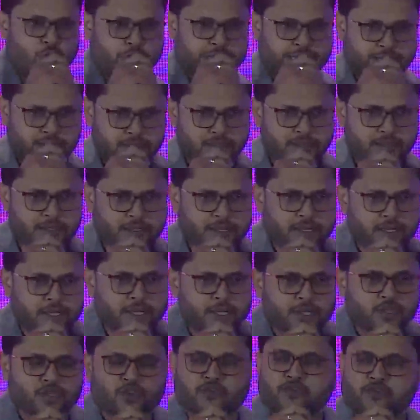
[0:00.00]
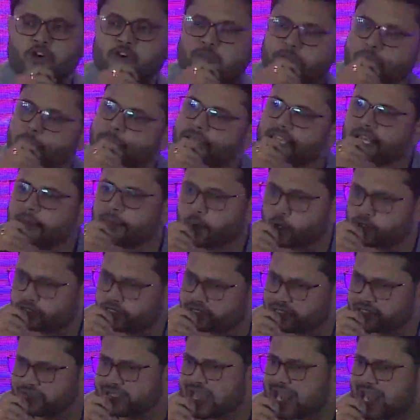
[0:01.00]
it. So what will be the
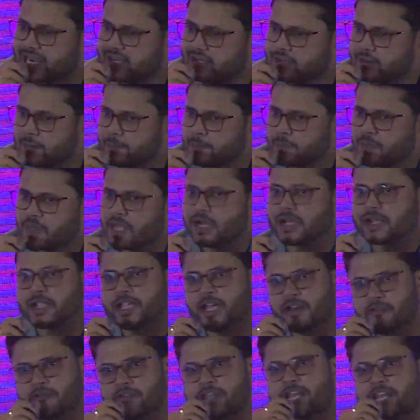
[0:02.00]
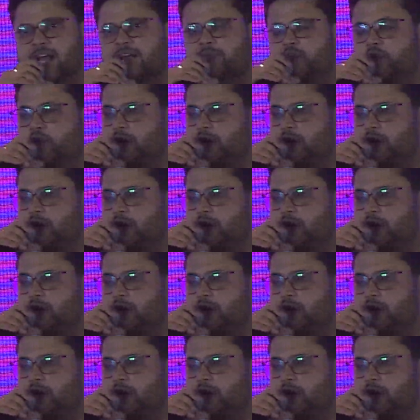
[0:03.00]
process in that? Again, we have to